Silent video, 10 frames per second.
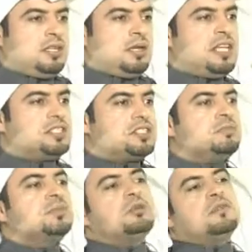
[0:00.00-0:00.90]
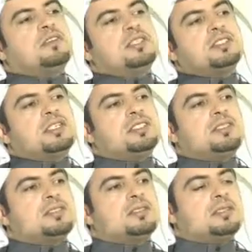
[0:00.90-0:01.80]
main symptom of this
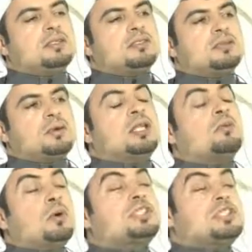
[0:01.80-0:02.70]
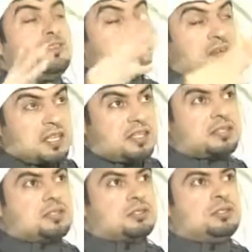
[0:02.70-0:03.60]
is, and what's the affect
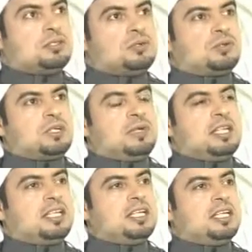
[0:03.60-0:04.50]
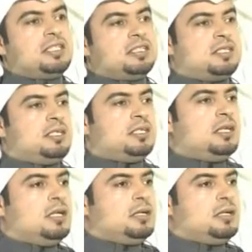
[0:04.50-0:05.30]
this disorder mainly, it's the,